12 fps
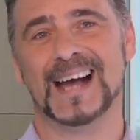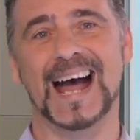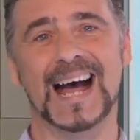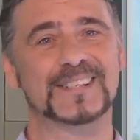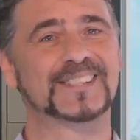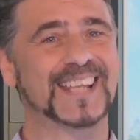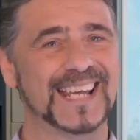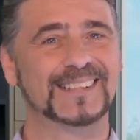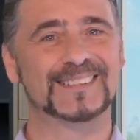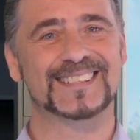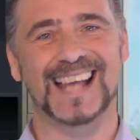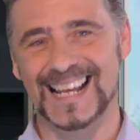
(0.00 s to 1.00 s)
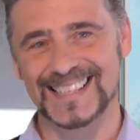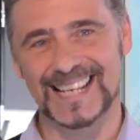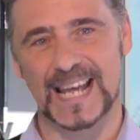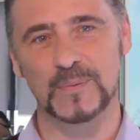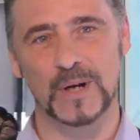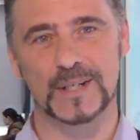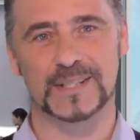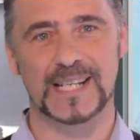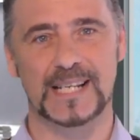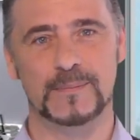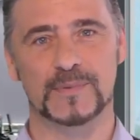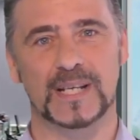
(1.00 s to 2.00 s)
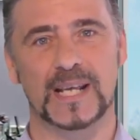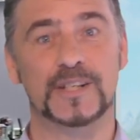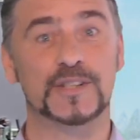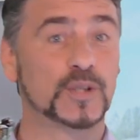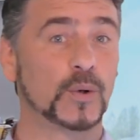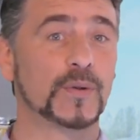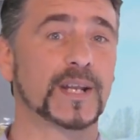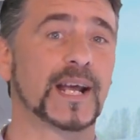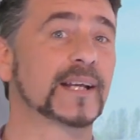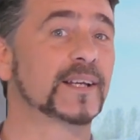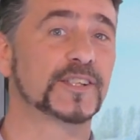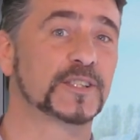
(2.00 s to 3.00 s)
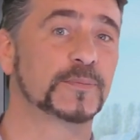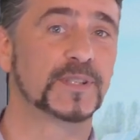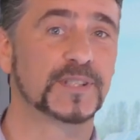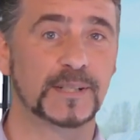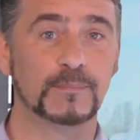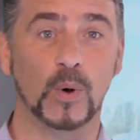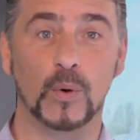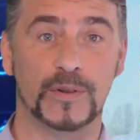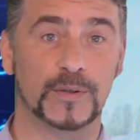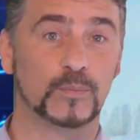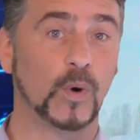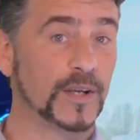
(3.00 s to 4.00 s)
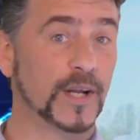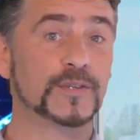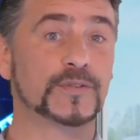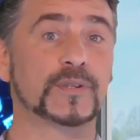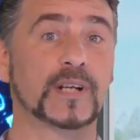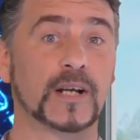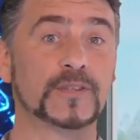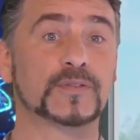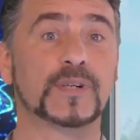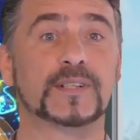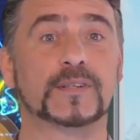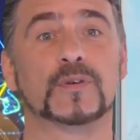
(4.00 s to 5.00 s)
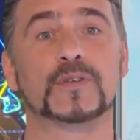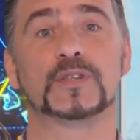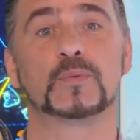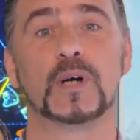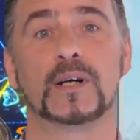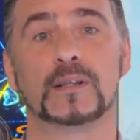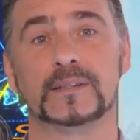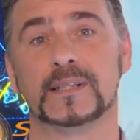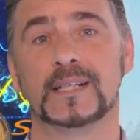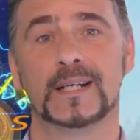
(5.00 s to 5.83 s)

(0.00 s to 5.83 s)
Our sales and network teams ensure that our customers in more than 100 countries across the world